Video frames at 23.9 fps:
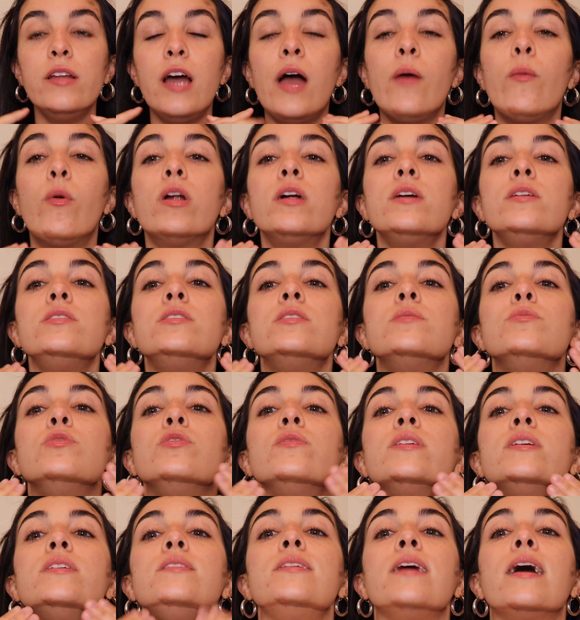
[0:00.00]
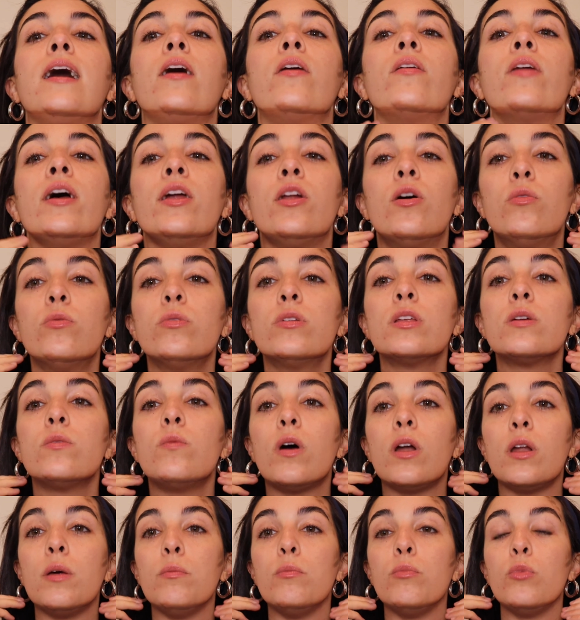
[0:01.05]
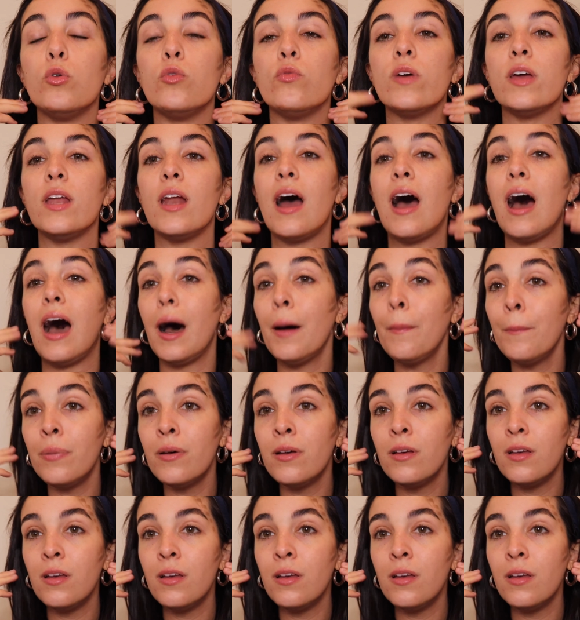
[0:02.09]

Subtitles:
I want it to move it down. I don't really want to move it up.